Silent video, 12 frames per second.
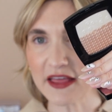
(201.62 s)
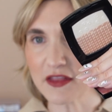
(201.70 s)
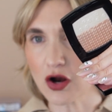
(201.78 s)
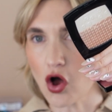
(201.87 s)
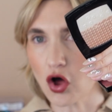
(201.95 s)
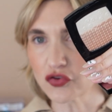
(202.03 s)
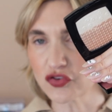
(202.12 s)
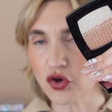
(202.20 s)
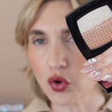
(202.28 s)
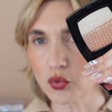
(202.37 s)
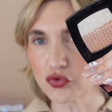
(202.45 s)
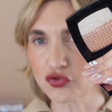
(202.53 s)
and then I'll
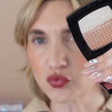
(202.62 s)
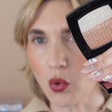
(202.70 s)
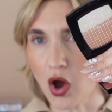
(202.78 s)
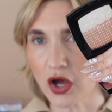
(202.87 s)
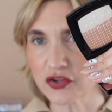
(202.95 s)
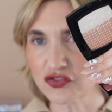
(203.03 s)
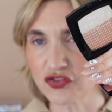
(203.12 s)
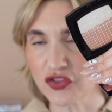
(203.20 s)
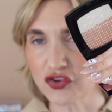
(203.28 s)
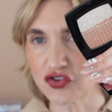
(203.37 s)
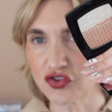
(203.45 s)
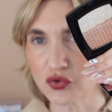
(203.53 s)
also swatch
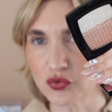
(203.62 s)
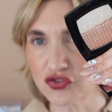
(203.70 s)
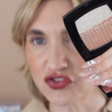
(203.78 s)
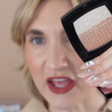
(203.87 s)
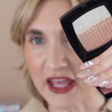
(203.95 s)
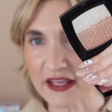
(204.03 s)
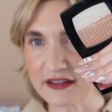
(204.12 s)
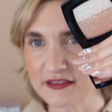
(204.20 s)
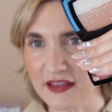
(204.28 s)
the two shades